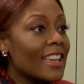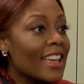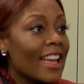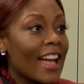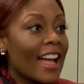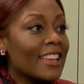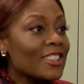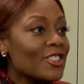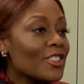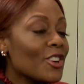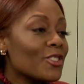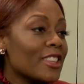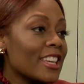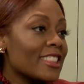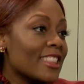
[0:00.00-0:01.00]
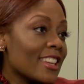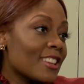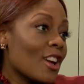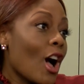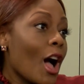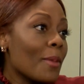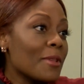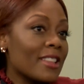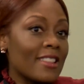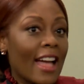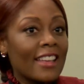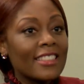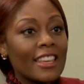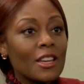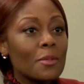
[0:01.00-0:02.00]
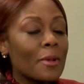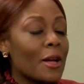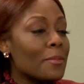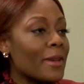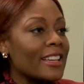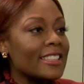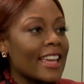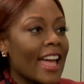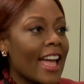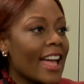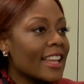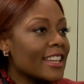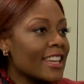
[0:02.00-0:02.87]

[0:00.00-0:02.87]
Yeah. I, you know, the, the comment, I think about my dad,